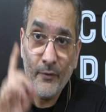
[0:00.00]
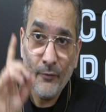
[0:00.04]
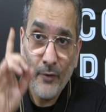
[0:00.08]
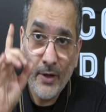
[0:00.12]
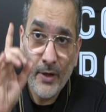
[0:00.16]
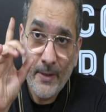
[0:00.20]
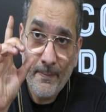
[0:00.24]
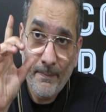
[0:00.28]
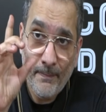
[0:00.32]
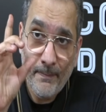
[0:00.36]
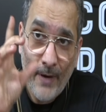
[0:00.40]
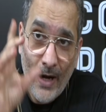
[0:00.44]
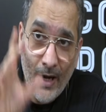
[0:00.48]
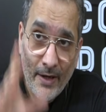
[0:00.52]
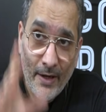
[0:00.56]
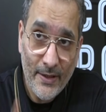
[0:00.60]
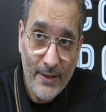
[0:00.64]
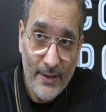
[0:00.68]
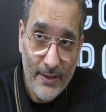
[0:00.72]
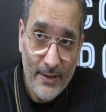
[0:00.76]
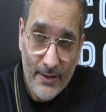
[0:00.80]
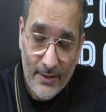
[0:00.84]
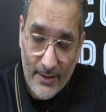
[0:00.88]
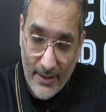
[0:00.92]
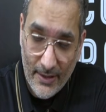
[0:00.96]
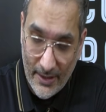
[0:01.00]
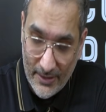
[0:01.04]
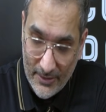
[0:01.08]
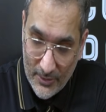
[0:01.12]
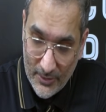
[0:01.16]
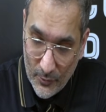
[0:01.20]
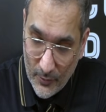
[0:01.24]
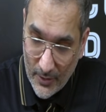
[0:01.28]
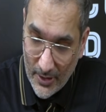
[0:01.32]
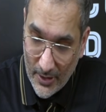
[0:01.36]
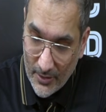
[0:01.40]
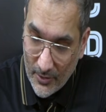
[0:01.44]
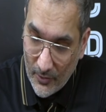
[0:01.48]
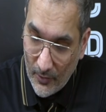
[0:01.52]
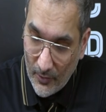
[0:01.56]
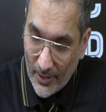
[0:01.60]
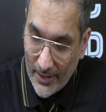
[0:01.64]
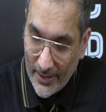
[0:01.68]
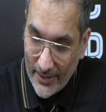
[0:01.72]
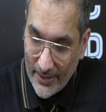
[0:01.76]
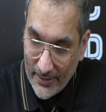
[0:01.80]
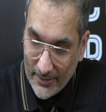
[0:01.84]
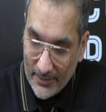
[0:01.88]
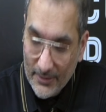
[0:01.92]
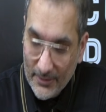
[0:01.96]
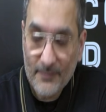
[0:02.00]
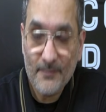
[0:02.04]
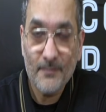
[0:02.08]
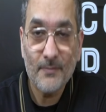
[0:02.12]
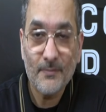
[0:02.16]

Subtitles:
were a party and you are calling